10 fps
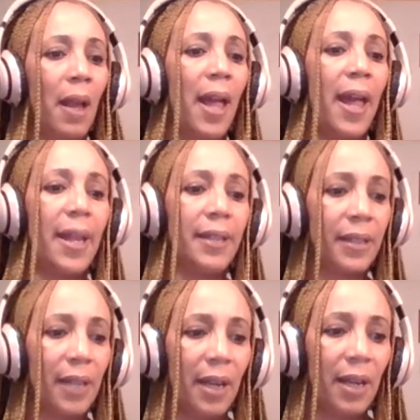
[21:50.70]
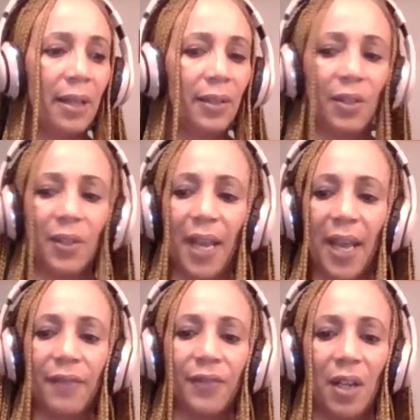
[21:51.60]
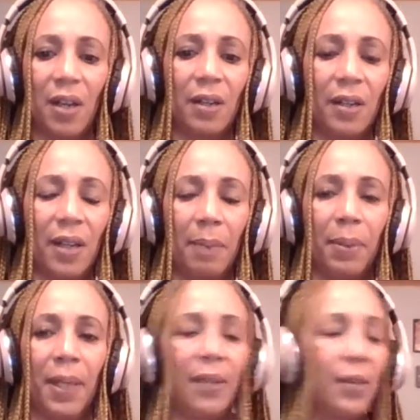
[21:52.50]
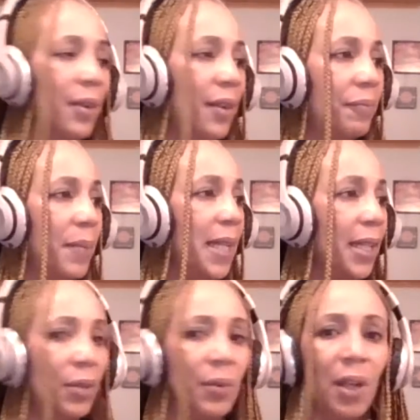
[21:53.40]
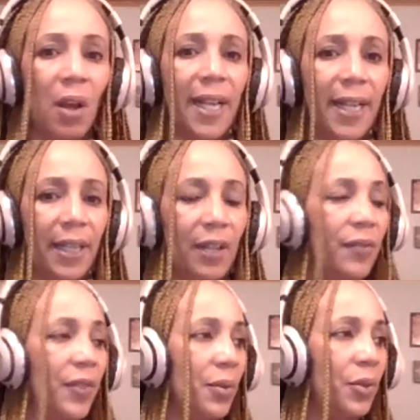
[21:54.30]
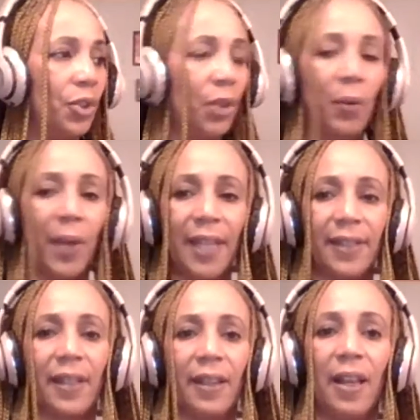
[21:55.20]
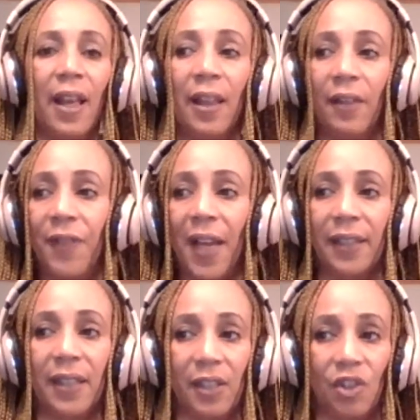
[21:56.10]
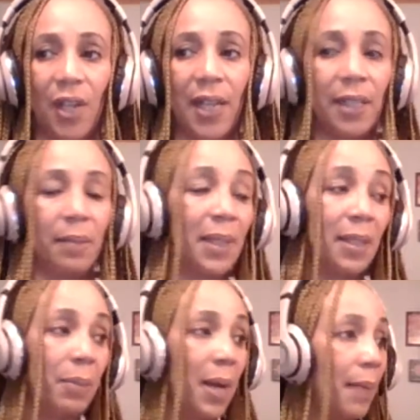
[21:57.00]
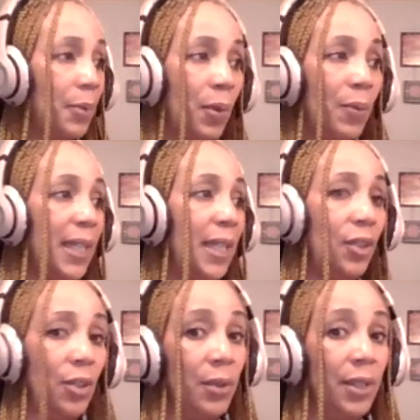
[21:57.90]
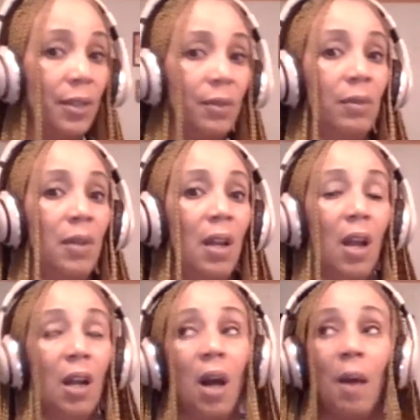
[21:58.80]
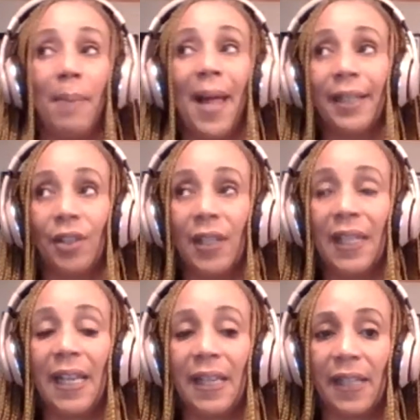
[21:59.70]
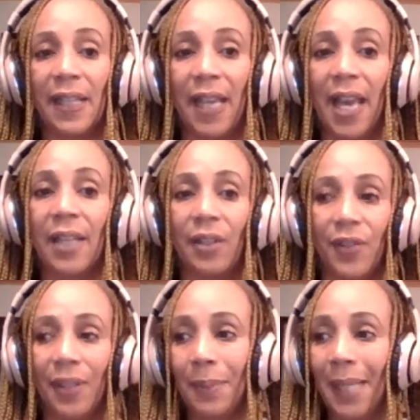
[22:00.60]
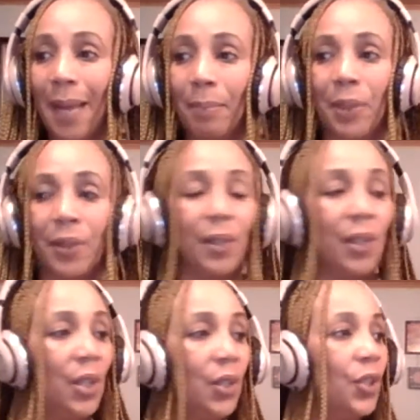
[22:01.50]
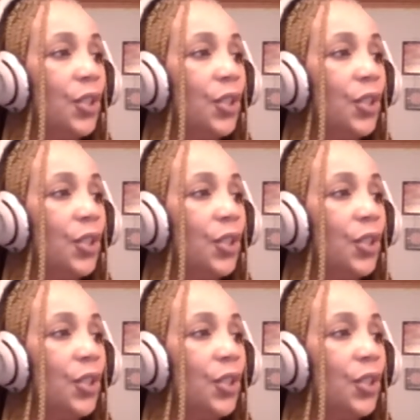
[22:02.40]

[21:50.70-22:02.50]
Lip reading: And so they have done a plethora of media doing online interviews showcasing the fact that this child is missing. Perhaps what we need to do is to come back to this at the end of September to